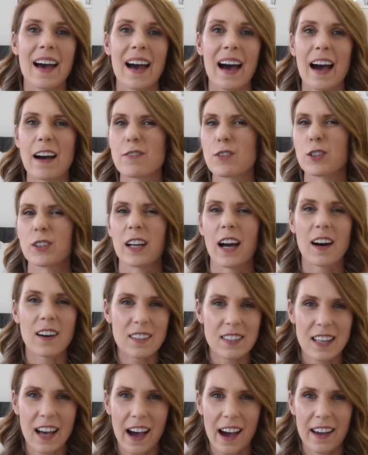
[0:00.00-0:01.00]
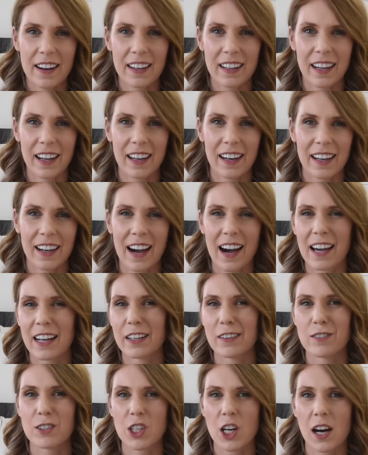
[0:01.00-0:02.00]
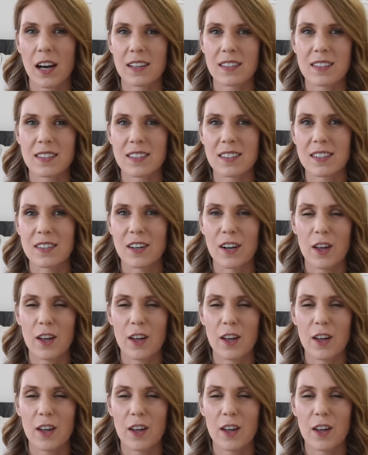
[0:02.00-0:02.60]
everyone else had it and I kind of just